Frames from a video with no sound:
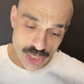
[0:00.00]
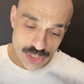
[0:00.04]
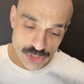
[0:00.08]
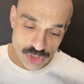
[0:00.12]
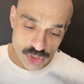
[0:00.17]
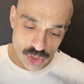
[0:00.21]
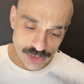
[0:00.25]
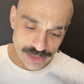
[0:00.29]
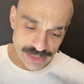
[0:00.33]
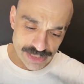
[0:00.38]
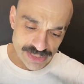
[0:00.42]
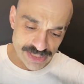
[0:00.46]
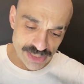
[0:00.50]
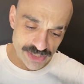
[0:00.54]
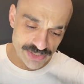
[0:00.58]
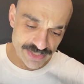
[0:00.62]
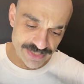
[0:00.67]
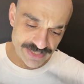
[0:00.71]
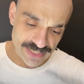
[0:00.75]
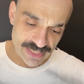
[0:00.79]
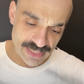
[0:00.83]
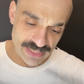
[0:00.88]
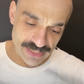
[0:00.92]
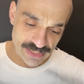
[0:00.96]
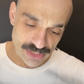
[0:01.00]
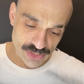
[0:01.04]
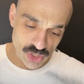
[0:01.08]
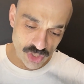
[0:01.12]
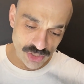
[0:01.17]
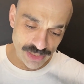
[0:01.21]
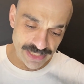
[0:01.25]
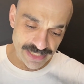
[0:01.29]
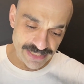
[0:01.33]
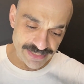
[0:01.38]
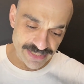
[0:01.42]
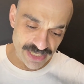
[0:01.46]
Not interest
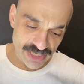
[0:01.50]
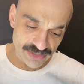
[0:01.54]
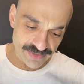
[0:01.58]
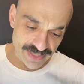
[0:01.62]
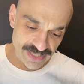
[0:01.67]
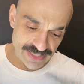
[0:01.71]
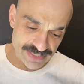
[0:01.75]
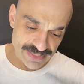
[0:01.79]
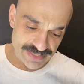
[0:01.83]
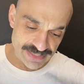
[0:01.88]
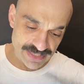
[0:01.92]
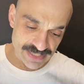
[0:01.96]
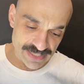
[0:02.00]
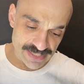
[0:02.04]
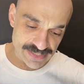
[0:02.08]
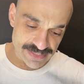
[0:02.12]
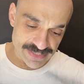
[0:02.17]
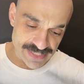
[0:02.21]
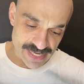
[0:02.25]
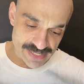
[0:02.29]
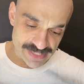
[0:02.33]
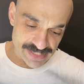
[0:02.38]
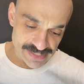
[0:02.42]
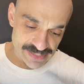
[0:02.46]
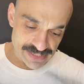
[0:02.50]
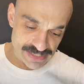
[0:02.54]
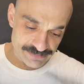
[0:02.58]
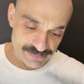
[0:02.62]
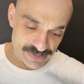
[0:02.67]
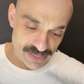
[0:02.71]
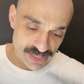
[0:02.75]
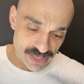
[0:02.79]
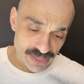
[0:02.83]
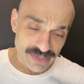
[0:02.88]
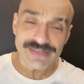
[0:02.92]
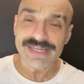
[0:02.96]
in taking his.
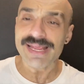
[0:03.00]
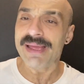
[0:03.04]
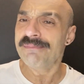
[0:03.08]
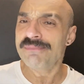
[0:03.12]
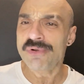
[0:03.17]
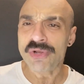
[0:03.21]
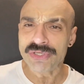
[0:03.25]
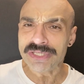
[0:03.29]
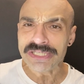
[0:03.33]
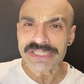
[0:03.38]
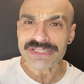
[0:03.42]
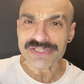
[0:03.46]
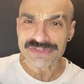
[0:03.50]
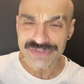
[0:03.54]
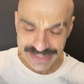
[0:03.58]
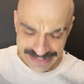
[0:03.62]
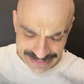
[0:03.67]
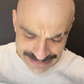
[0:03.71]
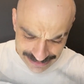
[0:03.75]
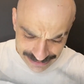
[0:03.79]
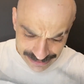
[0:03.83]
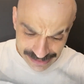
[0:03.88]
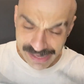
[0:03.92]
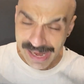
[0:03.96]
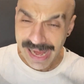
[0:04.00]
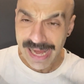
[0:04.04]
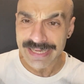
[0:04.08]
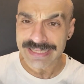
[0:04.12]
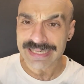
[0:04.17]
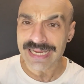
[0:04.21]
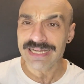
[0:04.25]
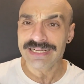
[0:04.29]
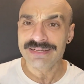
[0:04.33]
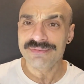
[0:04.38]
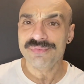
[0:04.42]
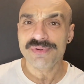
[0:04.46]
No, yeah, I'm not interested. I
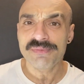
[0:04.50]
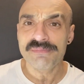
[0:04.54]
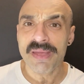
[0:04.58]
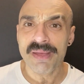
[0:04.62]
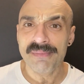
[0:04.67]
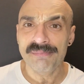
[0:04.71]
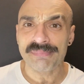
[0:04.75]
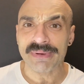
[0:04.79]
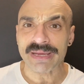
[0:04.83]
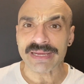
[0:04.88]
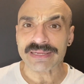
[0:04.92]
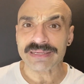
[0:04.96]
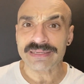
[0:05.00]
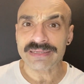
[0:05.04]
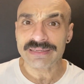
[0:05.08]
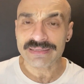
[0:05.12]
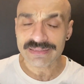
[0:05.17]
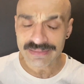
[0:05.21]
can't remember.